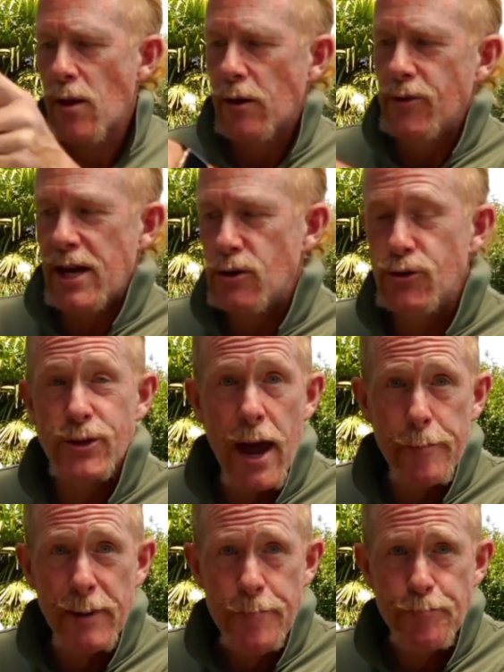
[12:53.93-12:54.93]
Thank you,
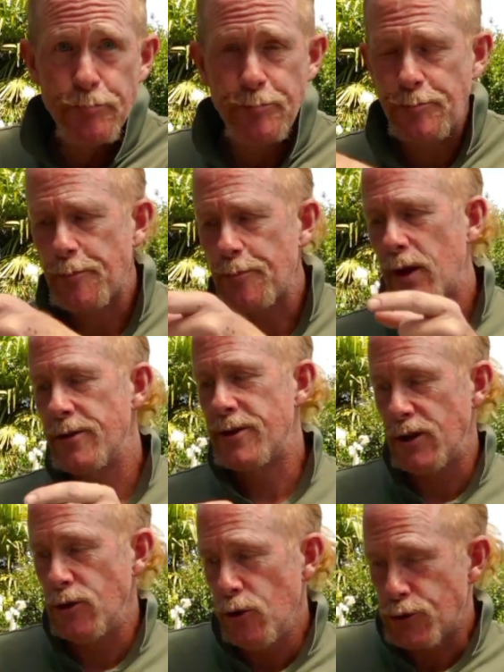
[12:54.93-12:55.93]
Sammy.
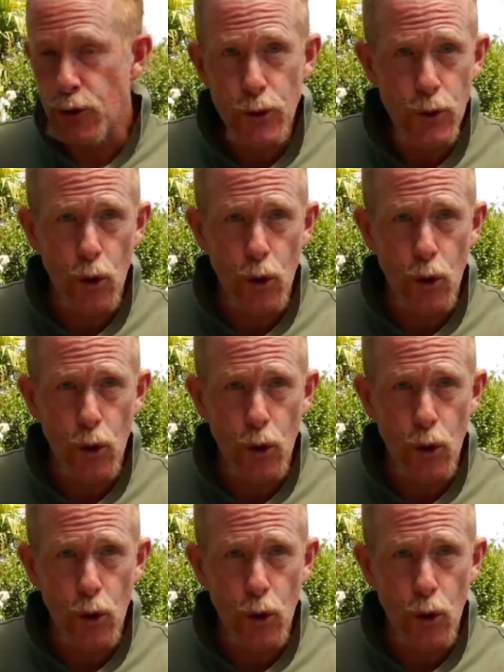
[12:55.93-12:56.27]
Thank you to